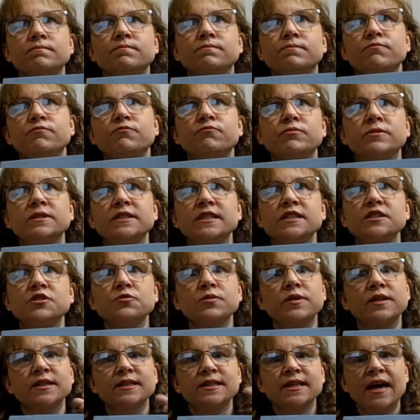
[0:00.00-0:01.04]
since we
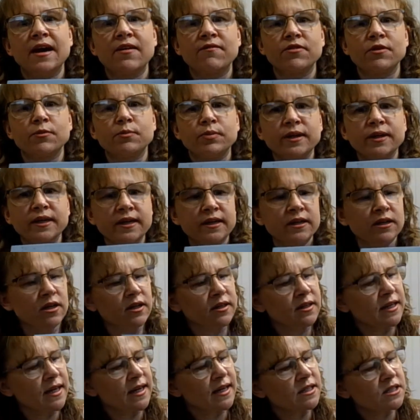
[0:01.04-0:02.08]
need to have the bleed along
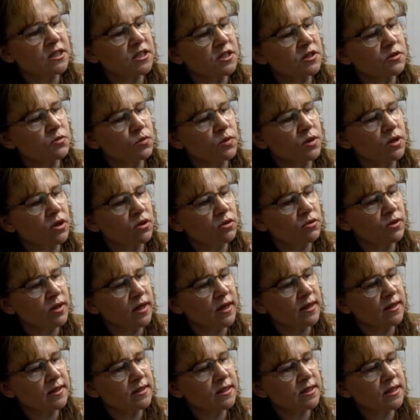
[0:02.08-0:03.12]
the edges, we know
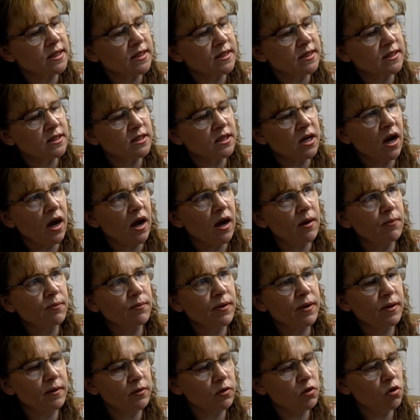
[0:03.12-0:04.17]
that, say, the top
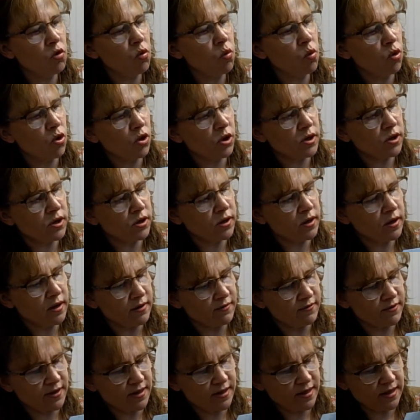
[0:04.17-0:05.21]
1/4 of
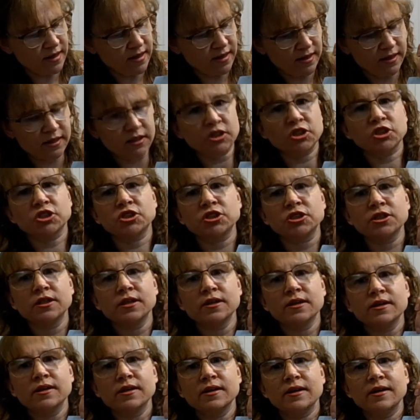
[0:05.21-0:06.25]
an inch
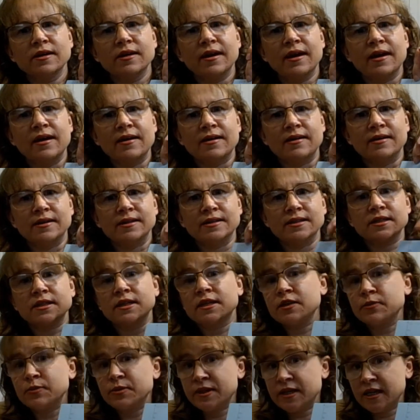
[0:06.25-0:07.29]
is going
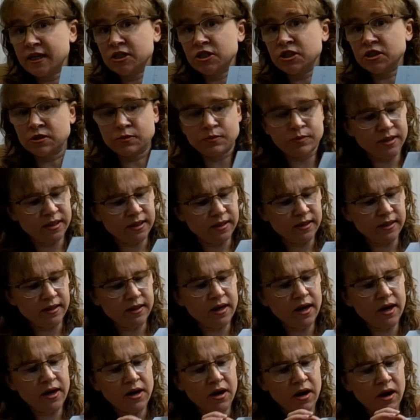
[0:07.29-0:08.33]
to potentially be
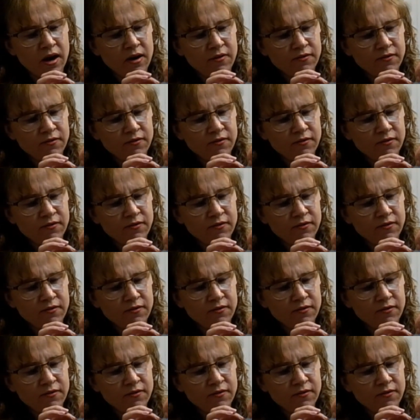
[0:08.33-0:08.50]
cut off. The